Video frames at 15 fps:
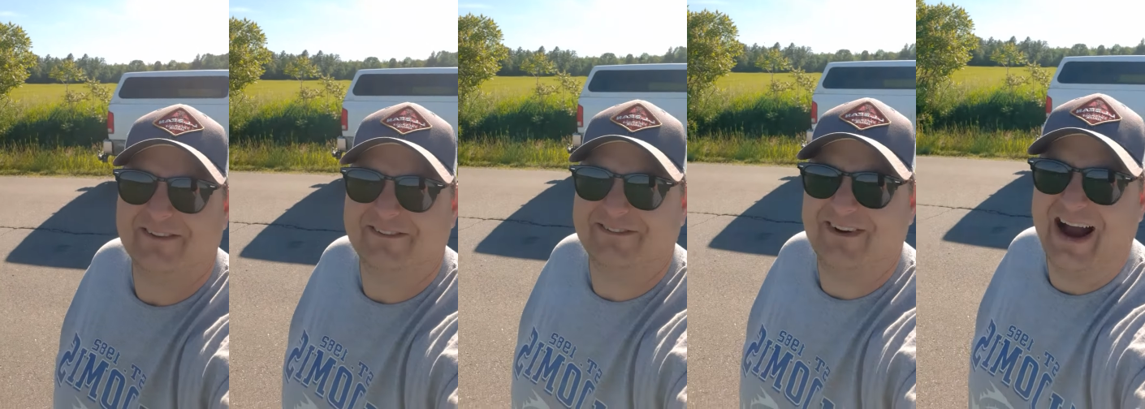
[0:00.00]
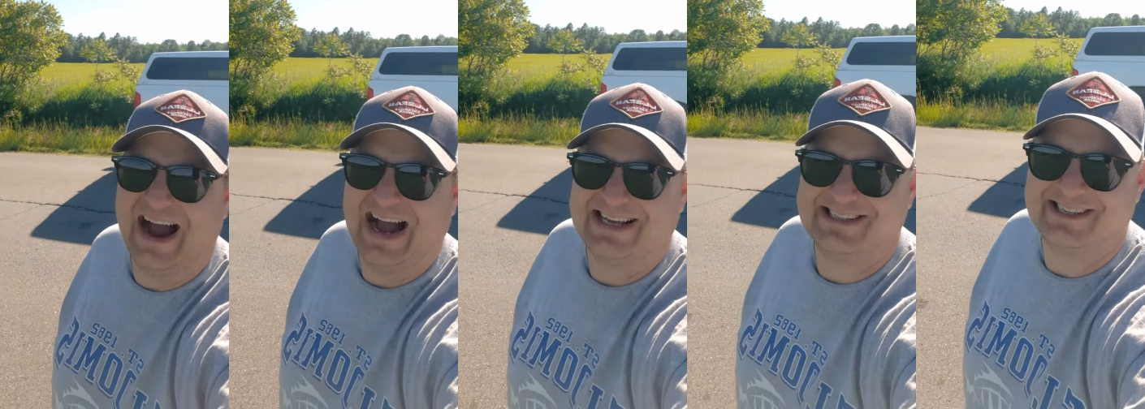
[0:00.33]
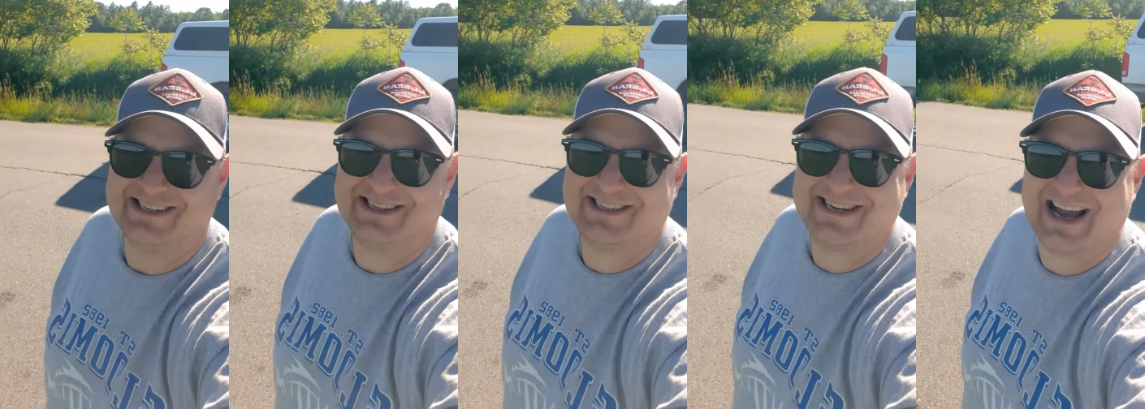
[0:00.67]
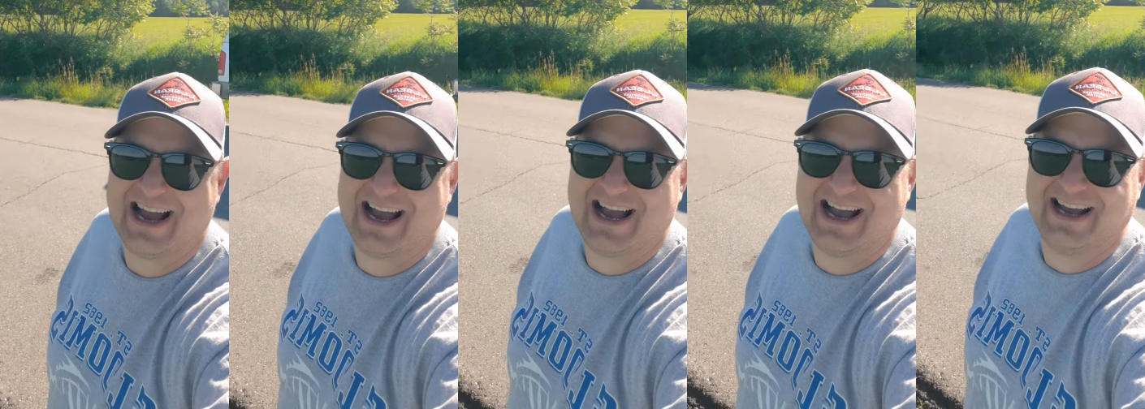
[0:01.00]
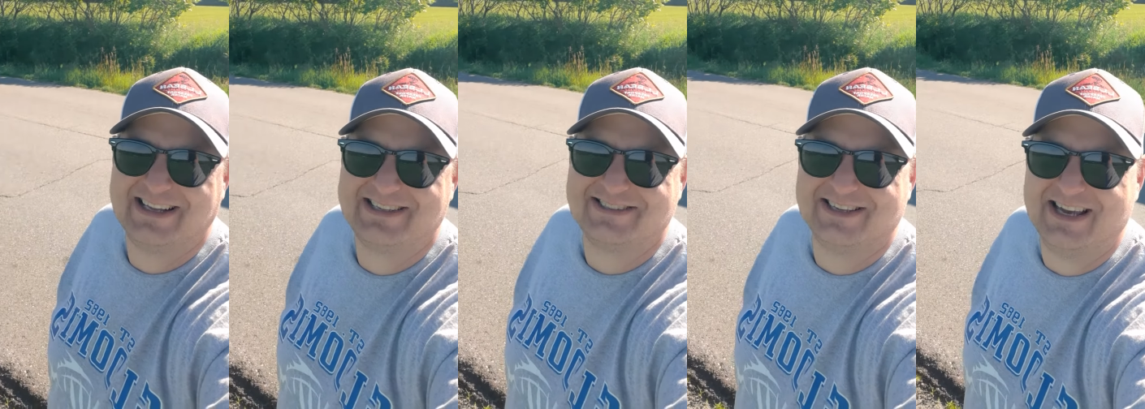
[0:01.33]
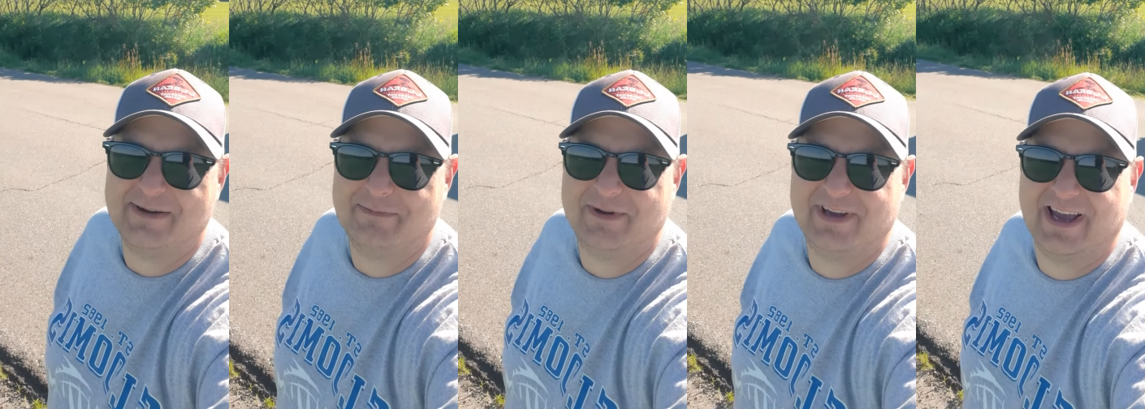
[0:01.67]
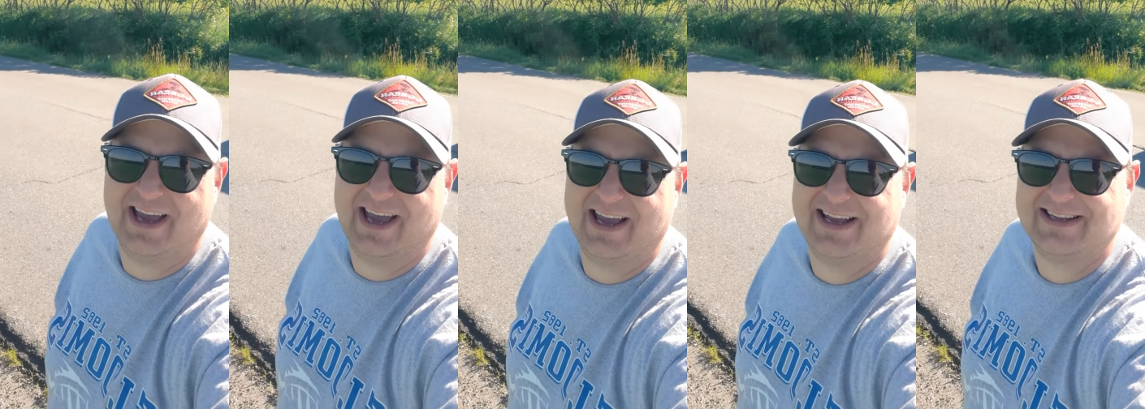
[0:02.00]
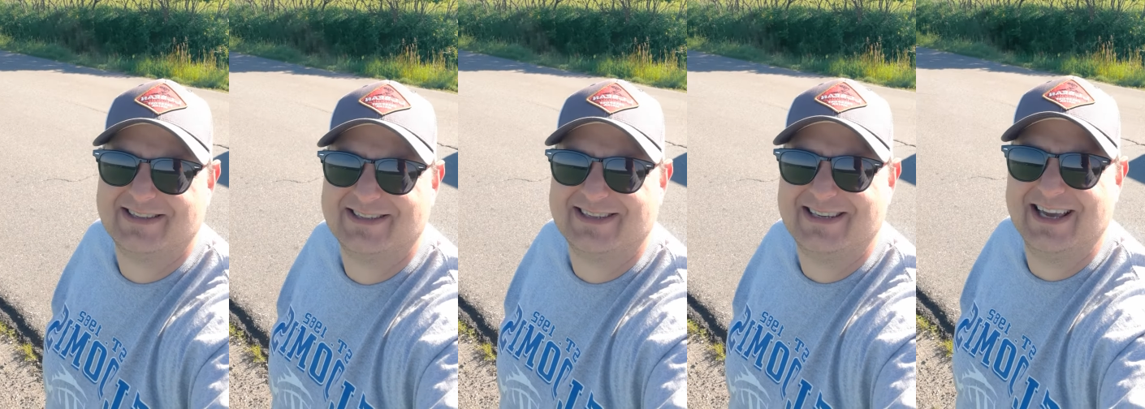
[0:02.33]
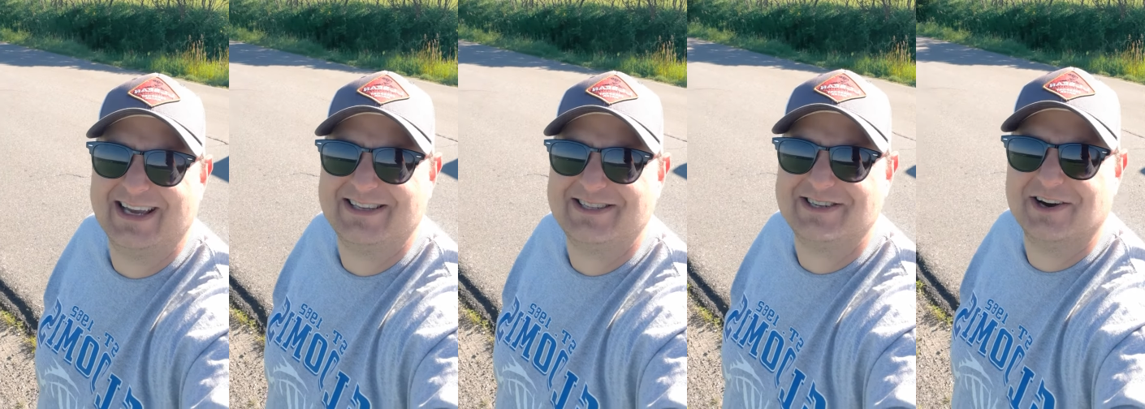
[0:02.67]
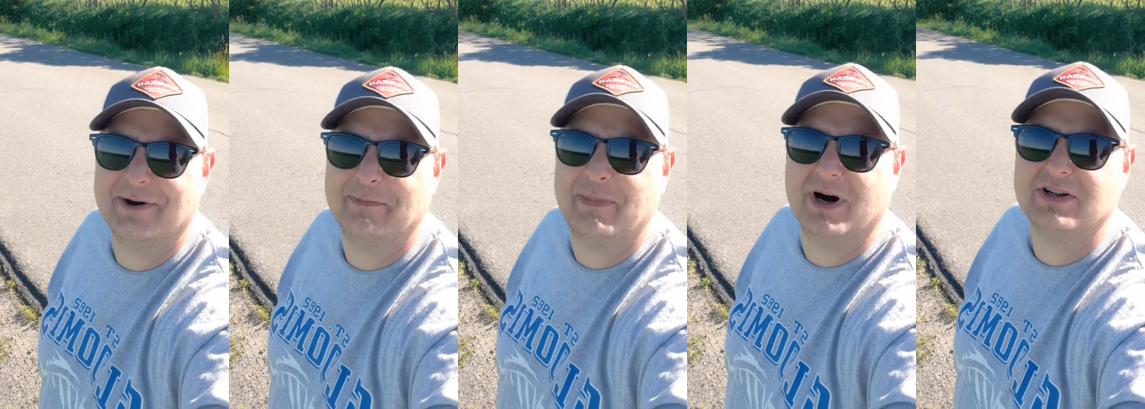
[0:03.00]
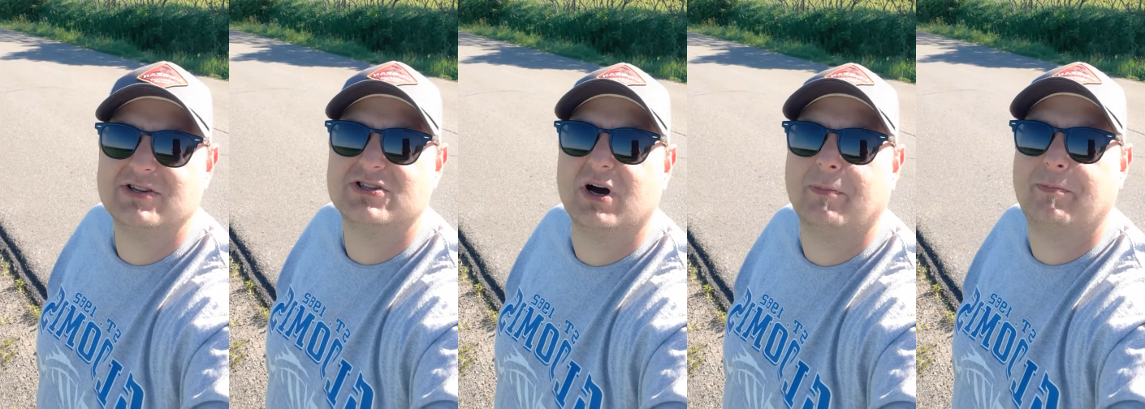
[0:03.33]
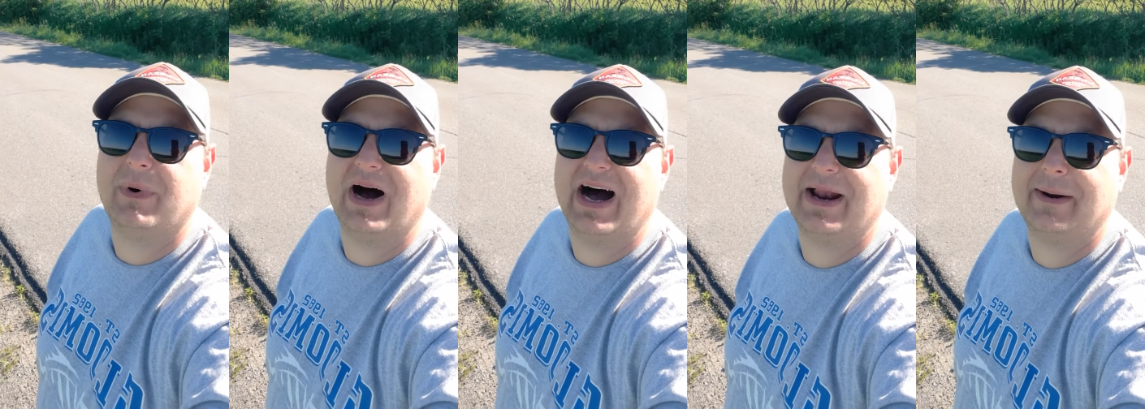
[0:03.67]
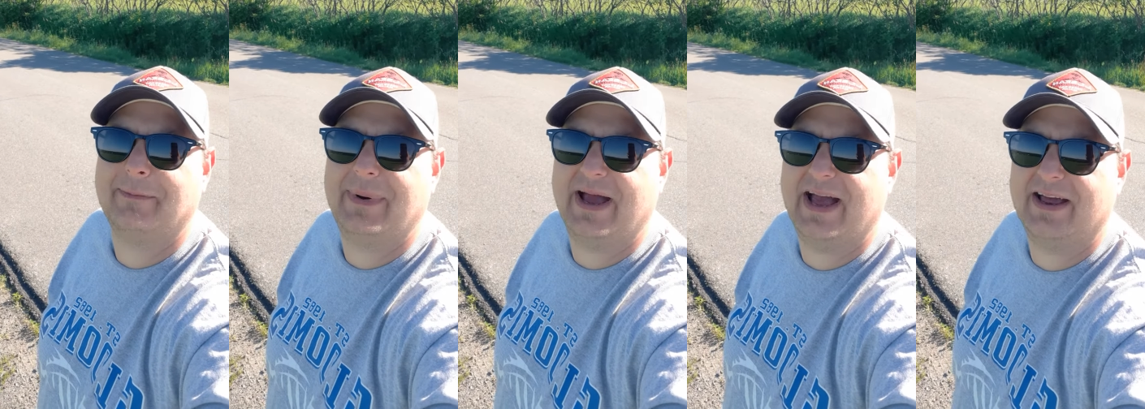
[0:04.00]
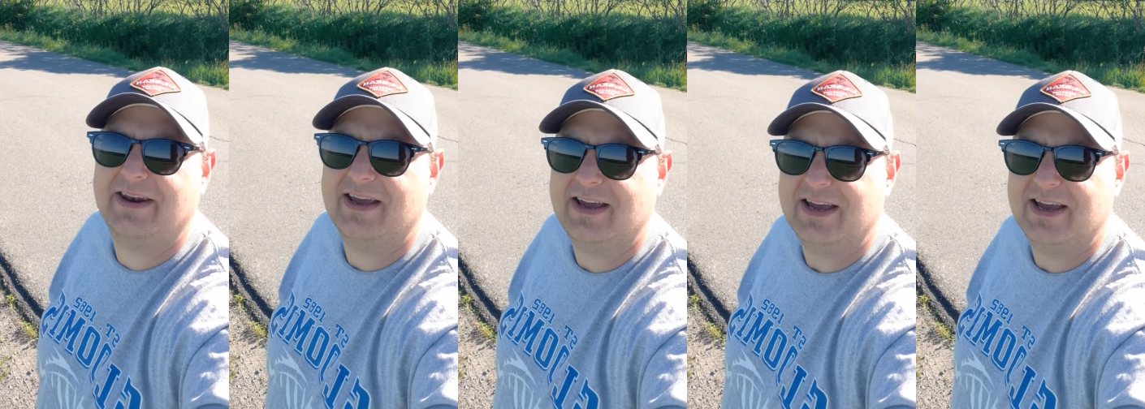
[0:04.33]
Rise and shine, sleepyheads. Get your buns up out of bed.